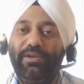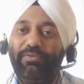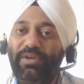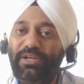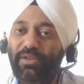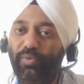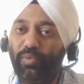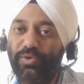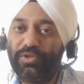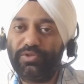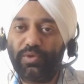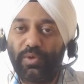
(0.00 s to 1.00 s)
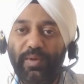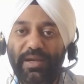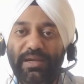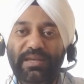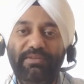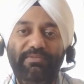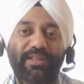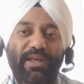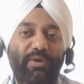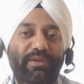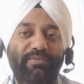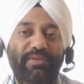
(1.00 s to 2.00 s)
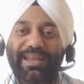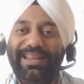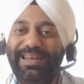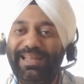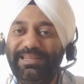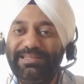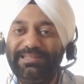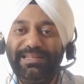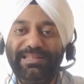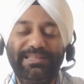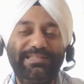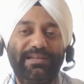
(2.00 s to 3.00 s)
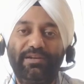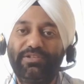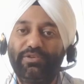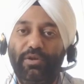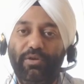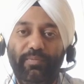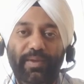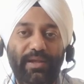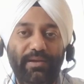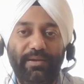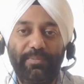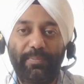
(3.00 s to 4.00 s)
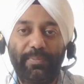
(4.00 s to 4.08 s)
They read the question so quickly without even analyzing, they start solving.